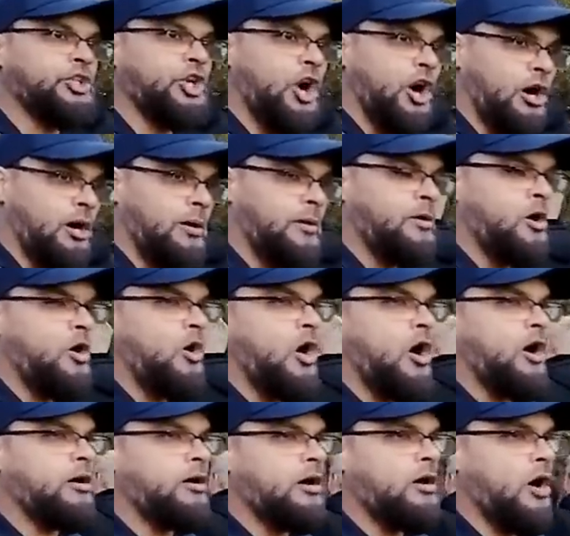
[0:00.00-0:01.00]
your
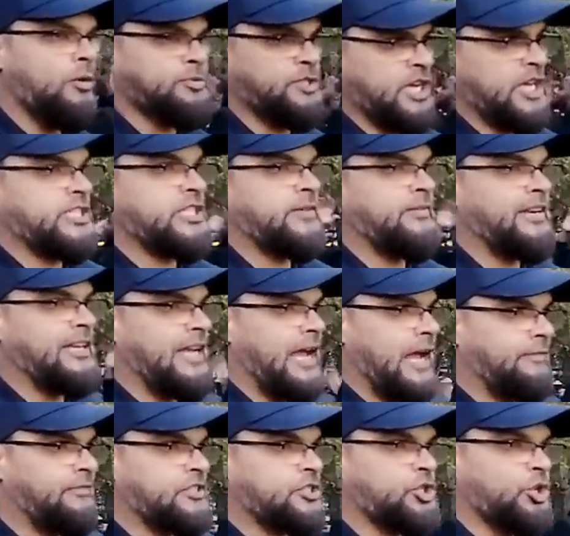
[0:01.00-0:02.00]
objective in
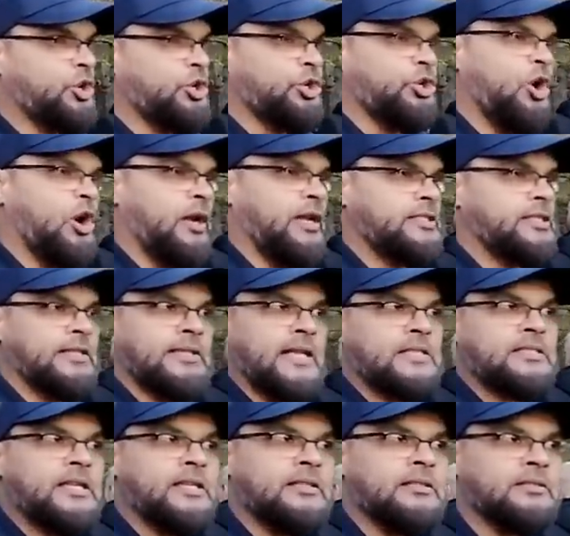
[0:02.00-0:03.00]
life is to go to college and
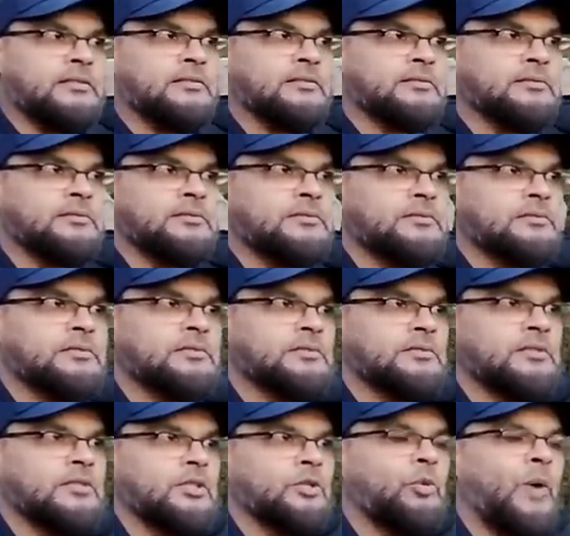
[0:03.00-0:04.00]
that's it? The
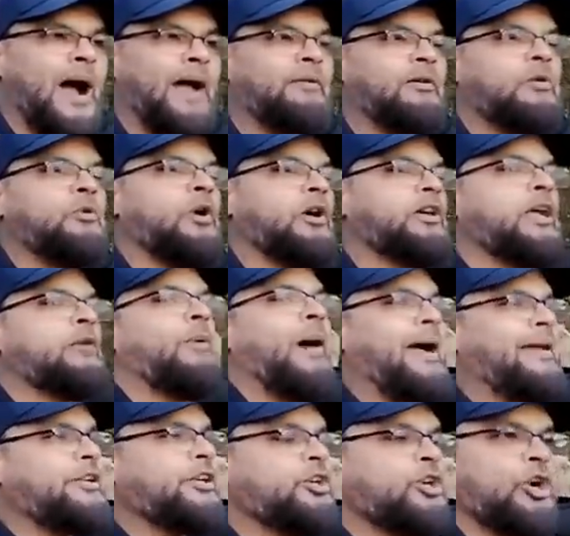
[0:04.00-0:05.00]
university. Why? Okay.
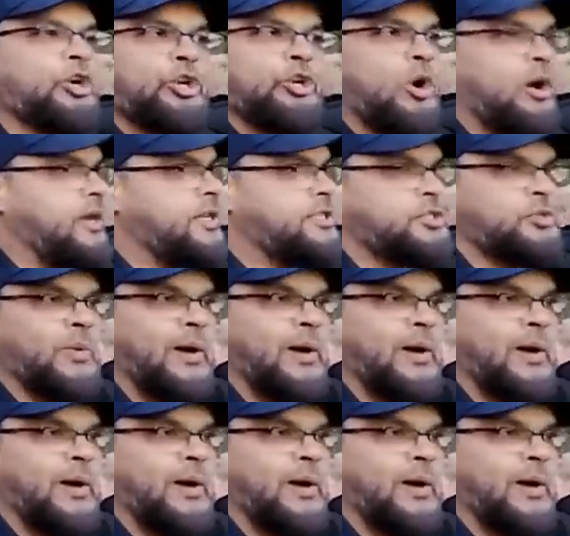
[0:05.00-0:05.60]
Why do you go to college?